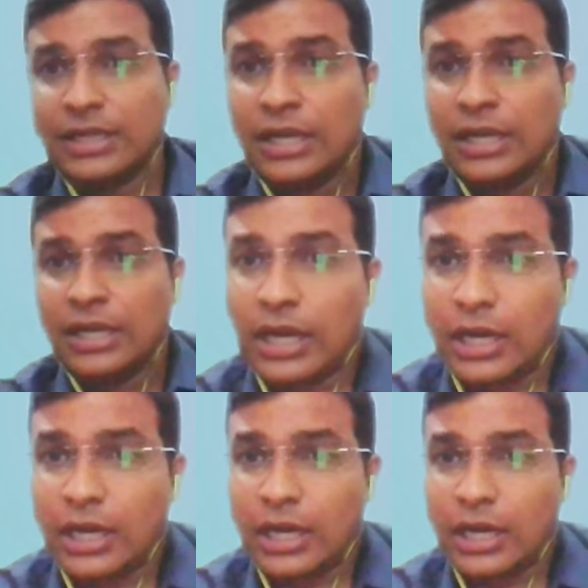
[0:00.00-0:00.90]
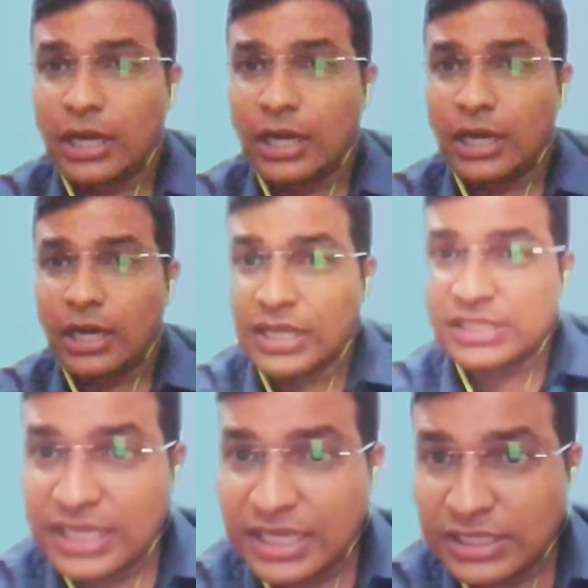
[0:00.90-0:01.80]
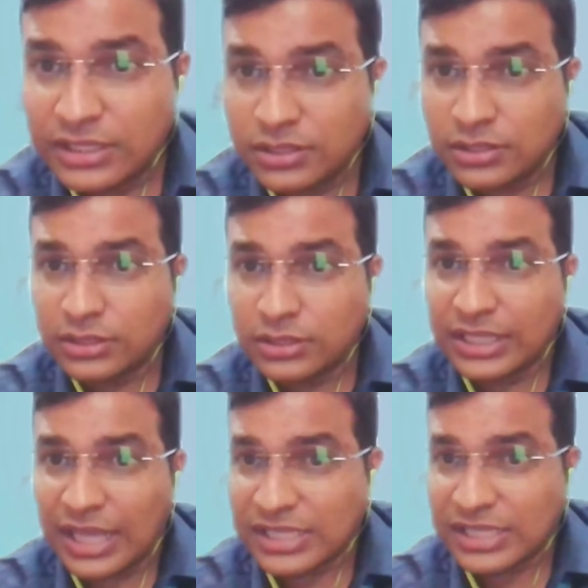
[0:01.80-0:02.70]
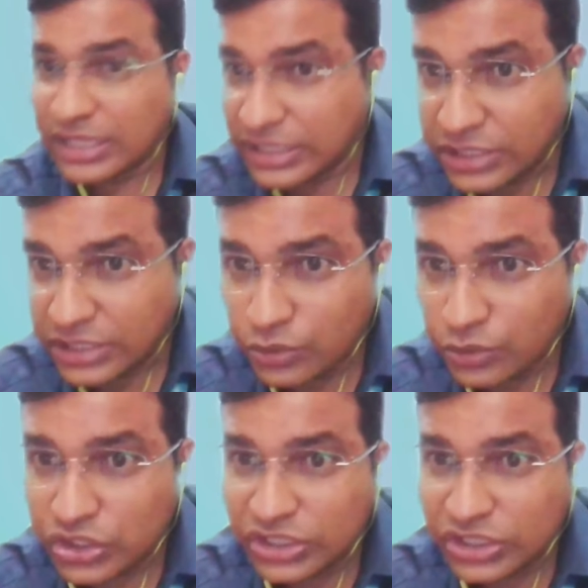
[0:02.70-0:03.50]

Satyendra, he has another question.